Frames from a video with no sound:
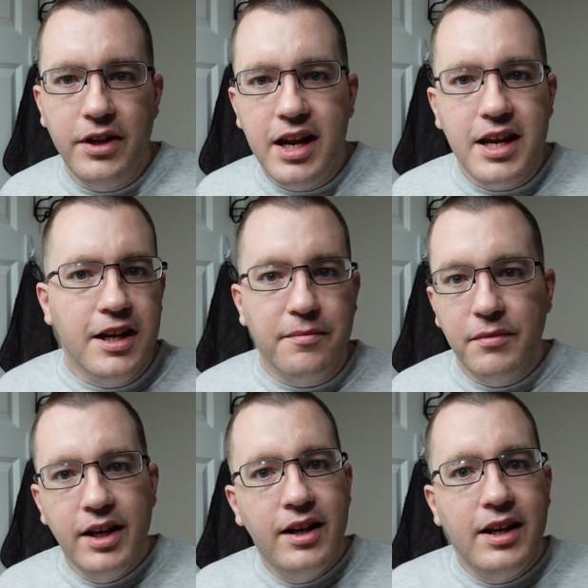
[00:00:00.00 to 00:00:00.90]
that he can
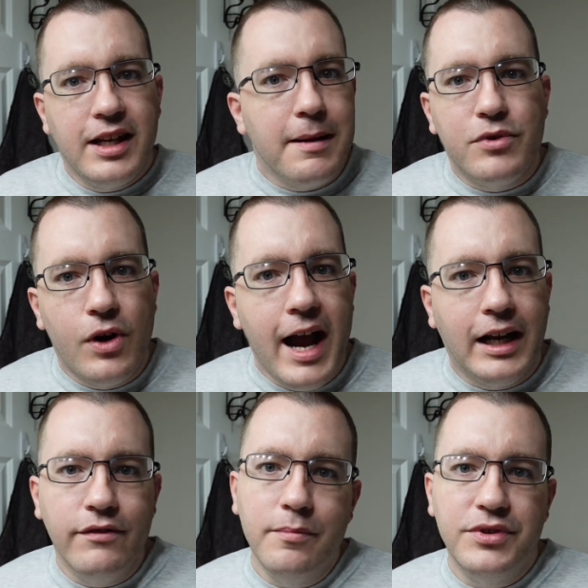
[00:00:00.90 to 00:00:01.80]
keep track
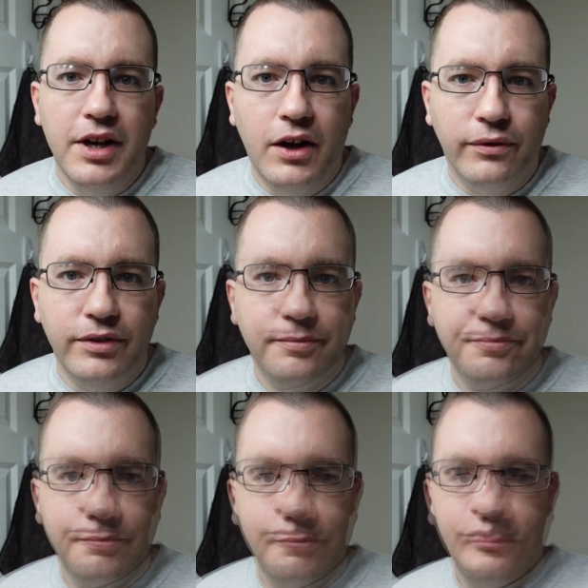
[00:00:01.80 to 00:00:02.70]
of himself.
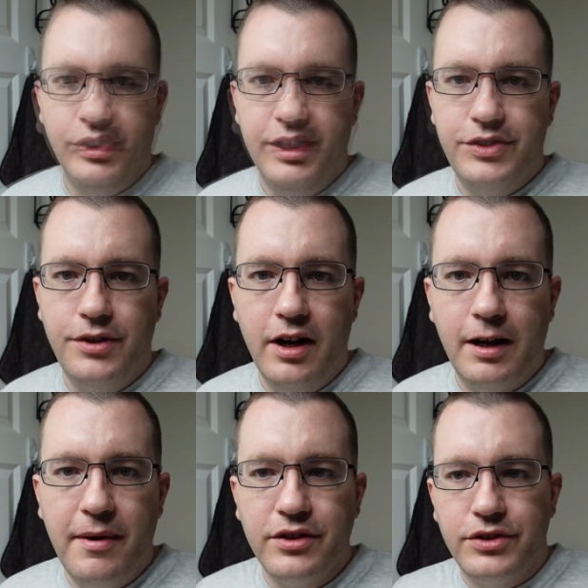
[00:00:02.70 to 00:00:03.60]
So let's talk
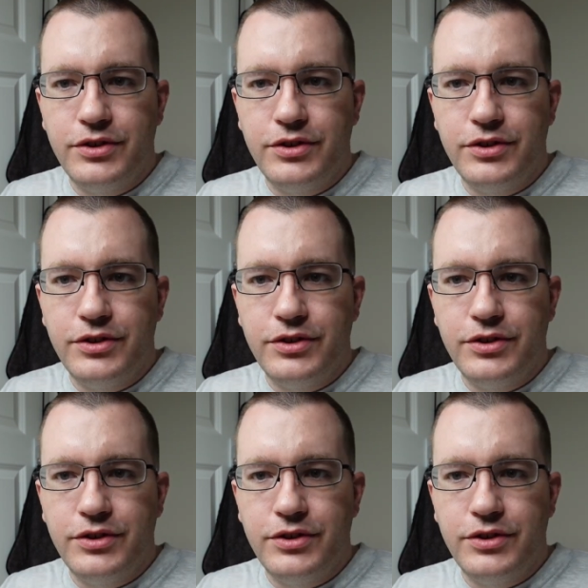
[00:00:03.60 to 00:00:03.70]
about